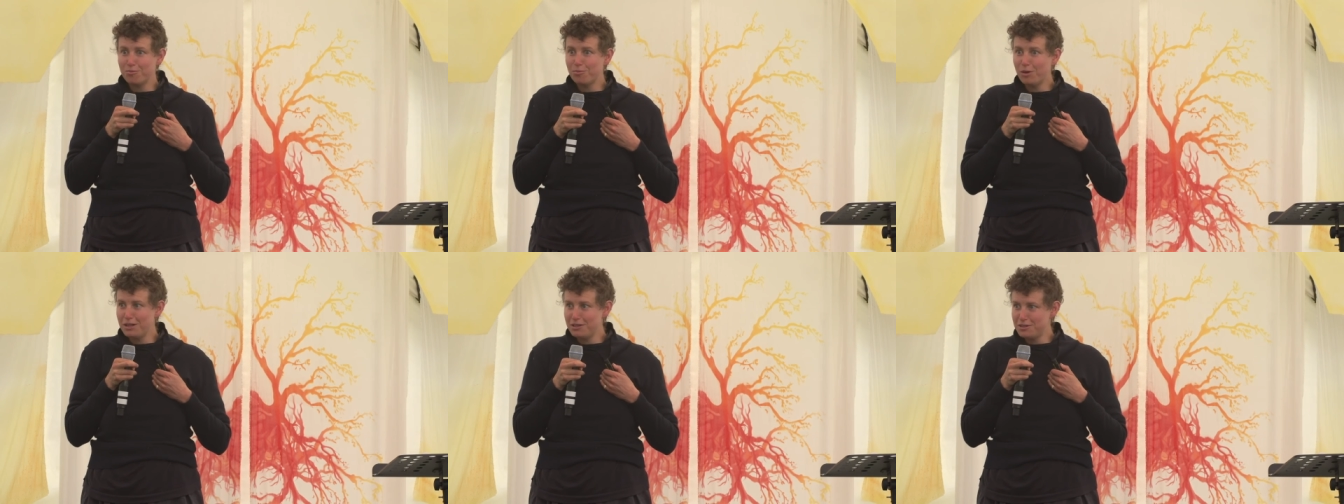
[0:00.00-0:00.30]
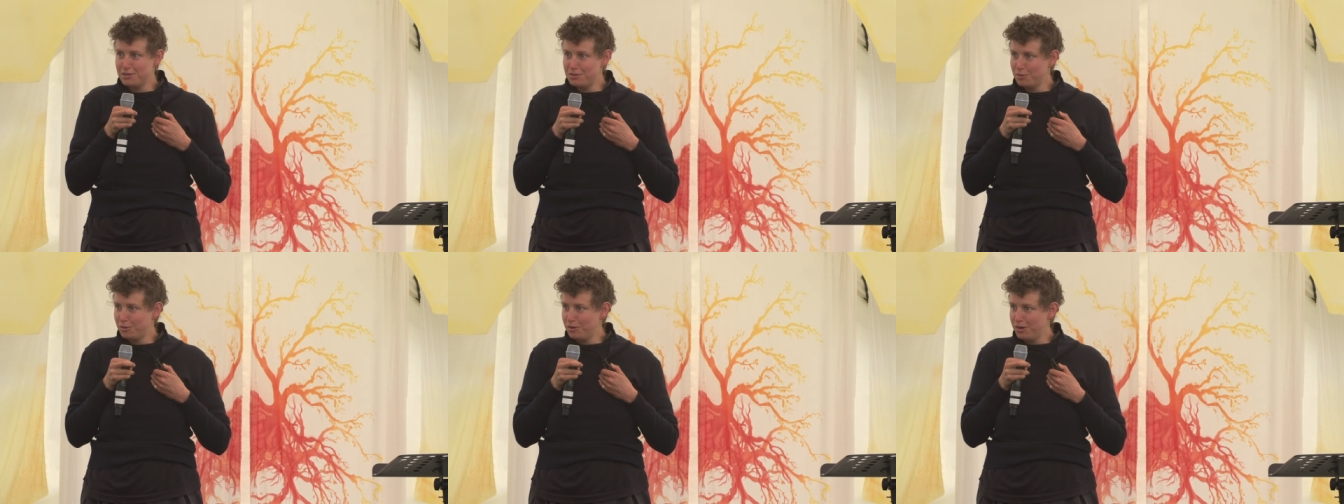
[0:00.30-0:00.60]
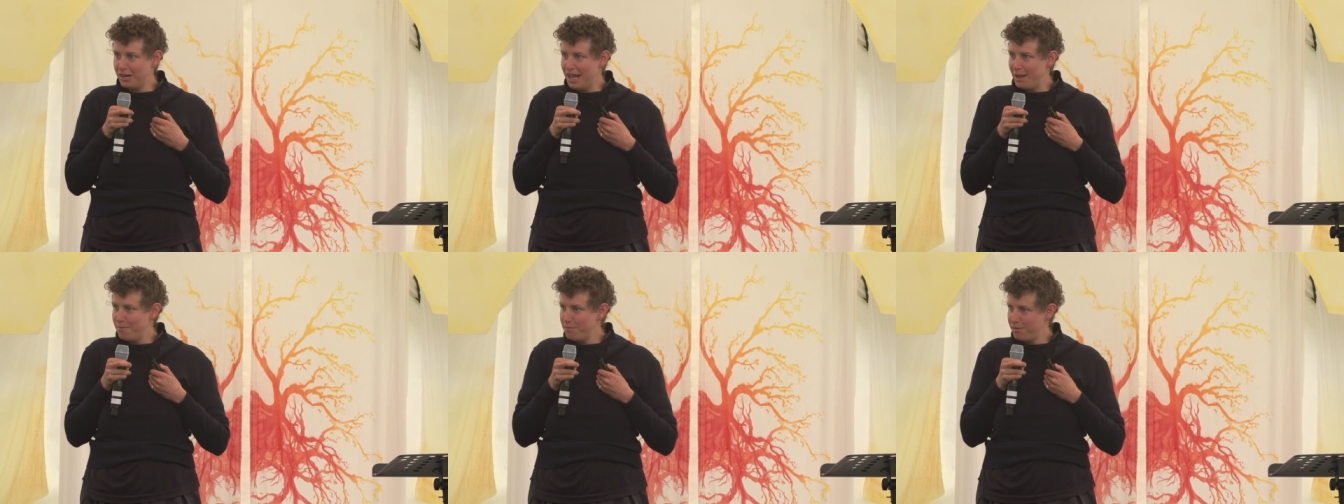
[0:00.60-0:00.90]
what
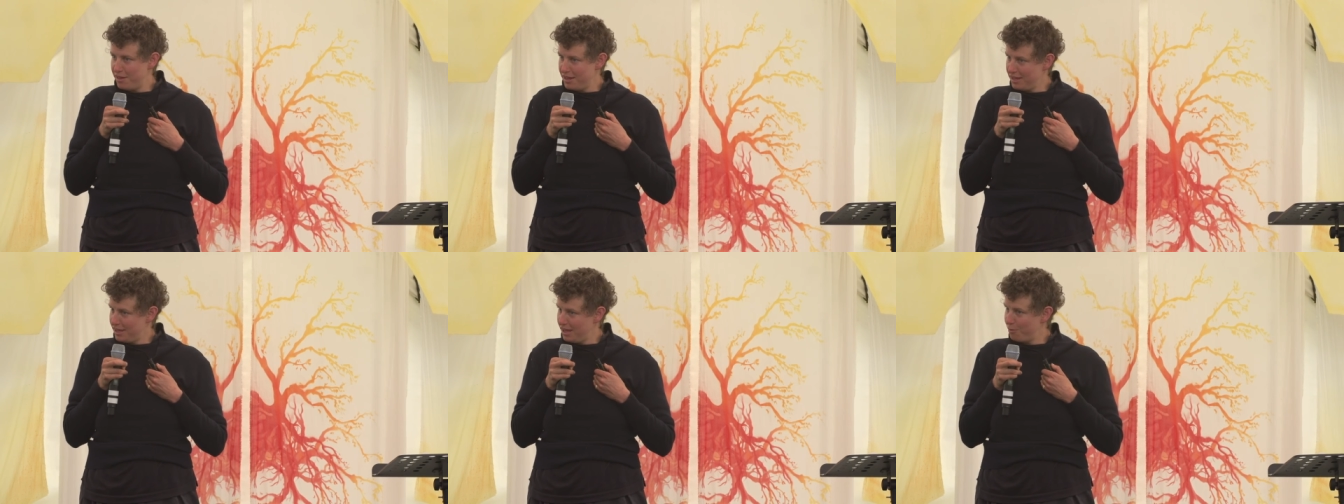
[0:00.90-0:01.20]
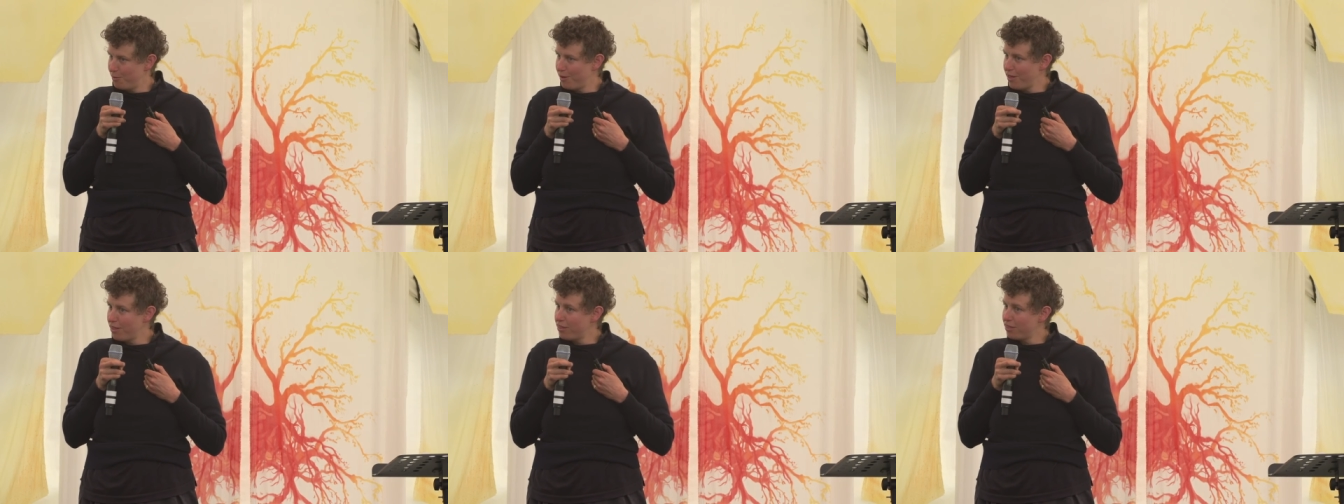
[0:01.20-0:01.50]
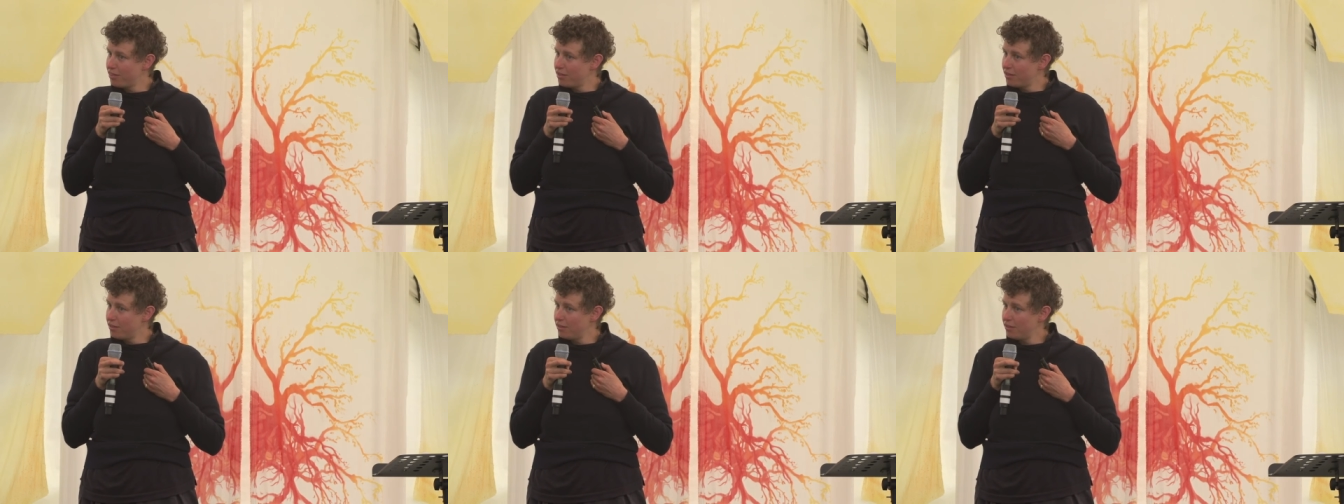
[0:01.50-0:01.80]
story I'm thinking
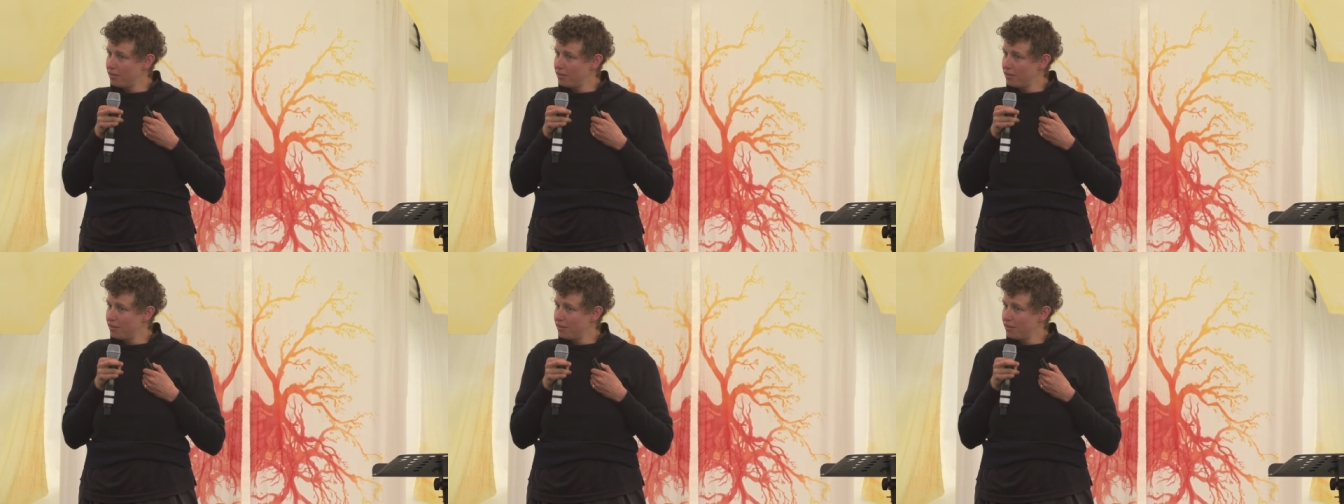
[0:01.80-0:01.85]
with